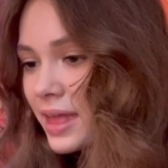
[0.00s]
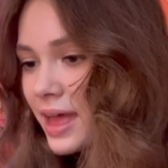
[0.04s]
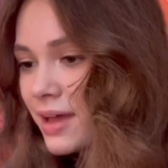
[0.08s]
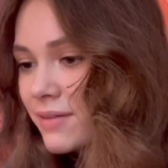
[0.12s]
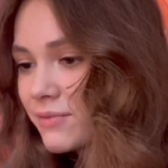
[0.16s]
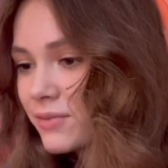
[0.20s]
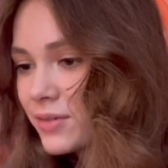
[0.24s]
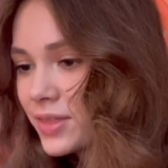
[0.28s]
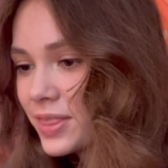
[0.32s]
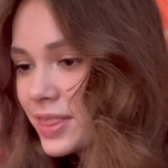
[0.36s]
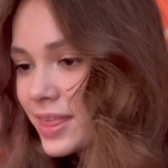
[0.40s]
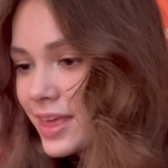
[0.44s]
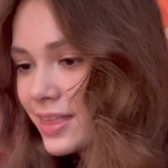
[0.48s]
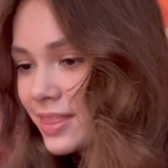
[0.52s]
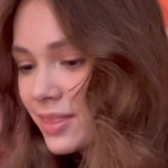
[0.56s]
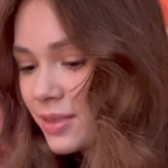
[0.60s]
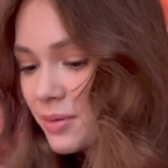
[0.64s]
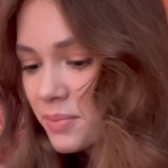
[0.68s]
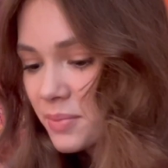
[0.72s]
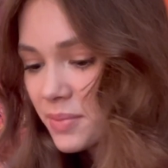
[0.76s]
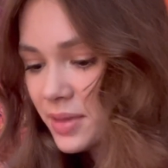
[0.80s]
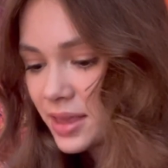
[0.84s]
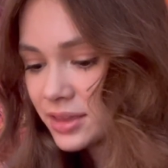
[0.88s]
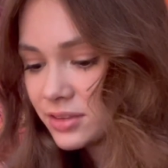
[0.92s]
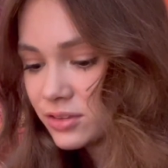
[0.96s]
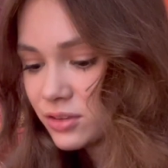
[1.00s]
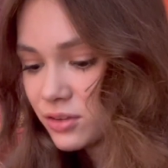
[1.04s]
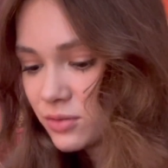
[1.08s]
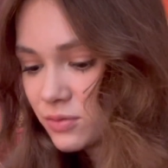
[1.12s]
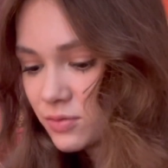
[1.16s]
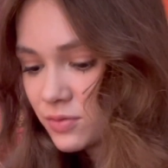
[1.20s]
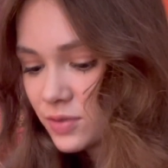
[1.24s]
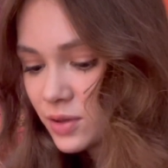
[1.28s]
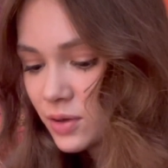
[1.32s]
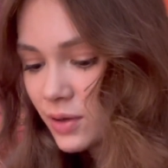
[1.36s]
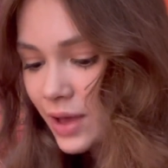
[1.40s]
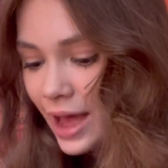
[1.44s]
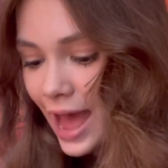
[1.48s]
everything that makes you
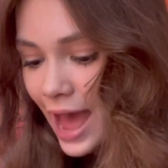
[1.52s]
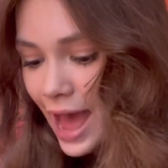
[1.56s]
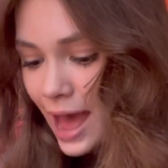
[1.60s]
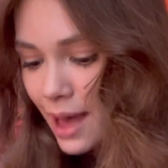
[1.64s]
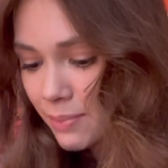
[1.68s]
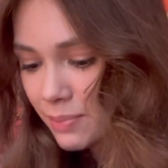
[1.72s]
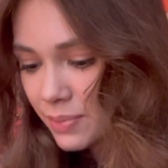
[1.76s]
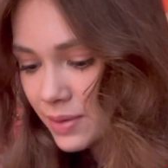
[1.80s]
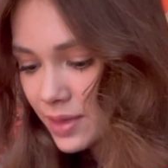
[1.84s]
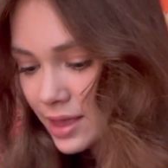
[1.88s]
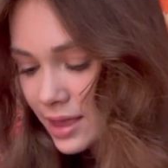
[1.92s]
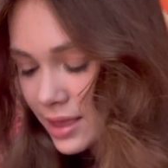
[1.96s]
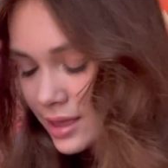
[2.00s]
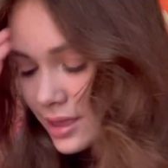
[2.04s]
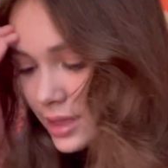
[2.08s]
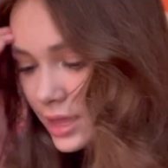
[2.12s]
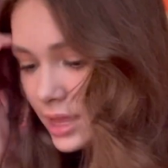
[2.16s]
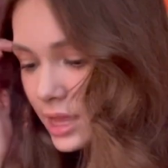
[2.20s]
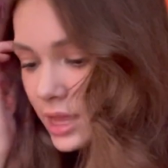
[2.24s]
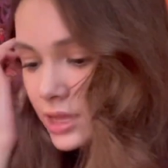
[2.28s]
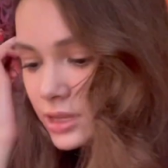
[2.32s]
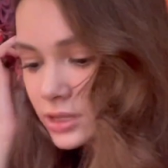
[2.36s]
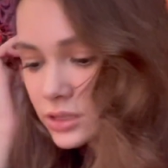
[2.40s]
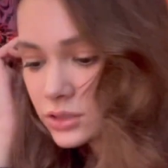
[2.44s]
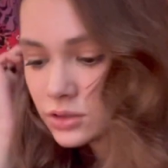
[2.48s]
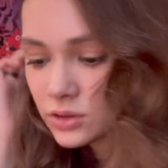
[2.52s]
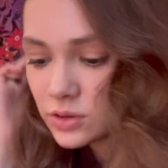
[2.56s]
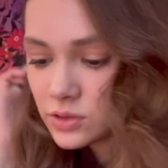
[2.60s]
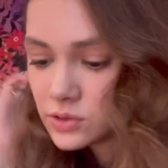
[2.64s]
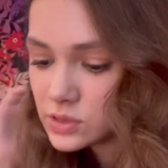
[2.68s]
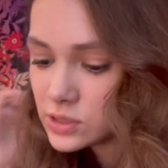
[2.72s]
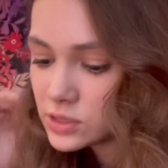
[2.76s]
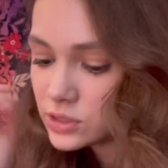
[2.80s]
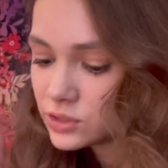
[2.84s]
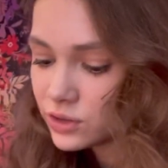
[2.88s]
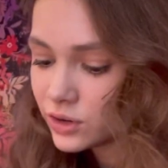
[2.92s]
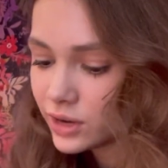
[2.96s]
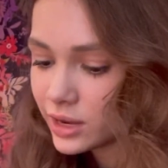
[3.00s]
feel happy. So it's
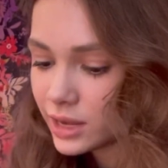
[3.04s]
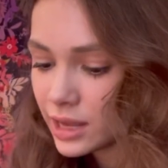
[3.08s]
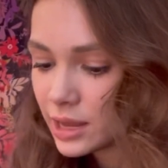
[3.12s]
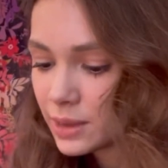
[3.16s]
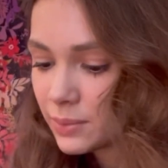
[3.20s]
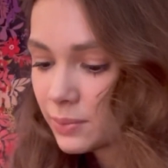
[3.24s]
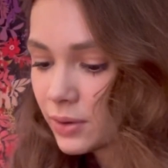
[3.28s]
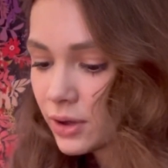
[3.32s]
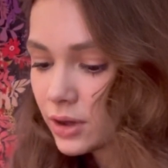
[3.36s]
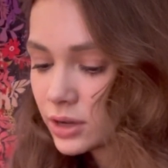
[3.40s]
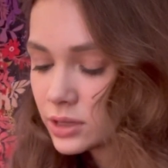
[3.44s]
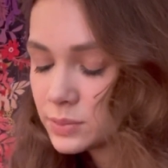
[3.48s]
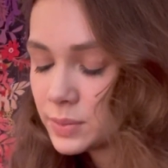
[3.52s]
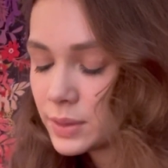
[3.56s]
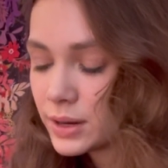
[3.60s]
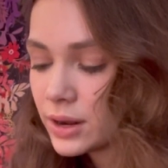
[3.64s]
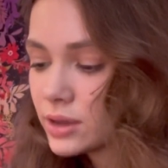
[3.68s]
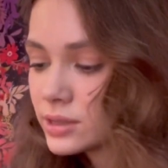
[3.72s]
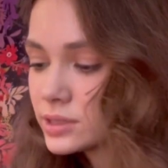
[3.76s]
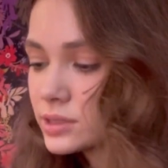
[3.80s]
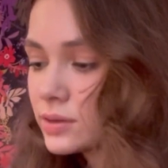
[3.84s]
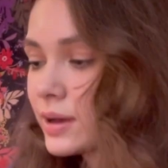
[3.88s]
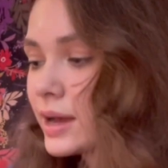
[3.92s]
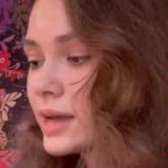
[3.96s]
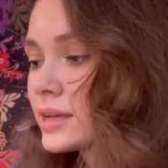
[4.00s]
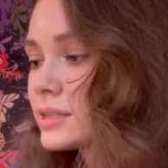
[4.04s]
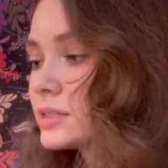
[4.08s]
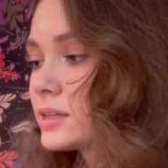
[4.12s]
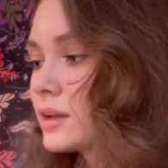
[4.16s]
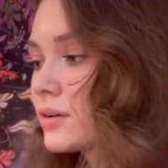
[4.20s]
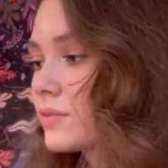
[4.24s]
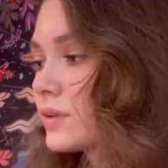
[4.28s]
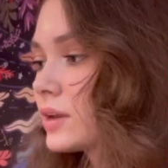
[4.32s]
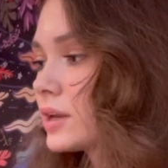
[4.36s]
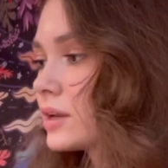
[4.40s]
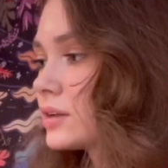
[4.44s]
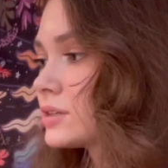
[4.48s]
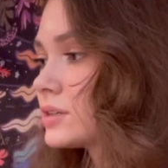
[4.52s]
a trinket box, but it also has stuff
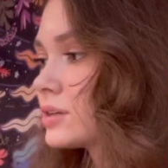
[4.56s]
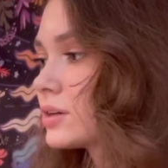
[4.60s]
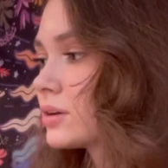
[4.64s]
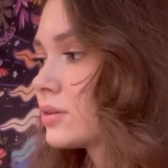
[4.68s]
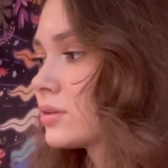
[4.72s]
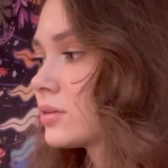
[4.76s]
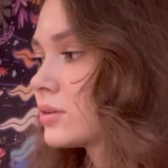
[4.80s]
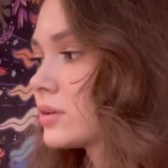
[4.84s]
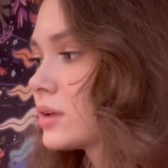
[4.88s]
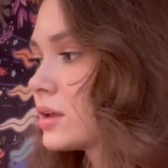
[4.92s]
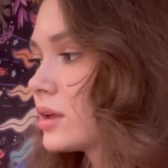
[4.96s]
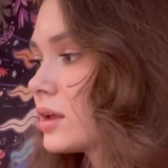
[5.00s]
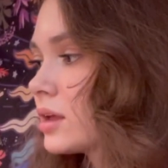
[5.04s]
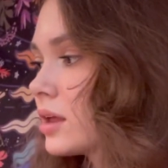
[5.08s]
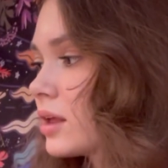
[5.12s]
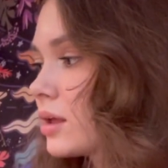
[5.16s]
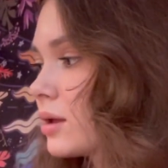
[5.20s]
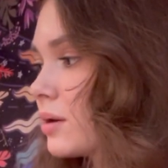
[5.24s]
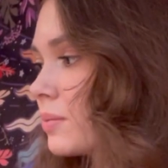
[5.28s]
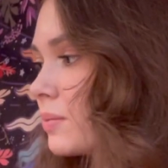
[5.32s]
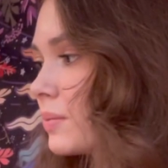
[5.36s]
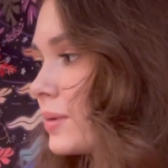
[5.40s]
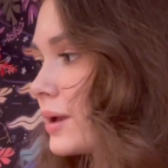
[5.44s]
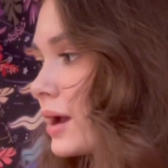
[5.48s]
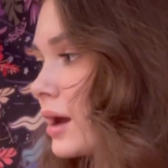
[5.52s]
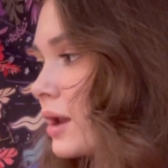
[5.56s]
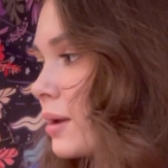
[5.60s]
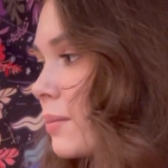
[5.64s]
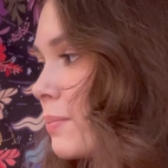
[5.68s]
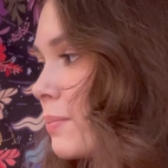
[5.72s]
in it too. You got a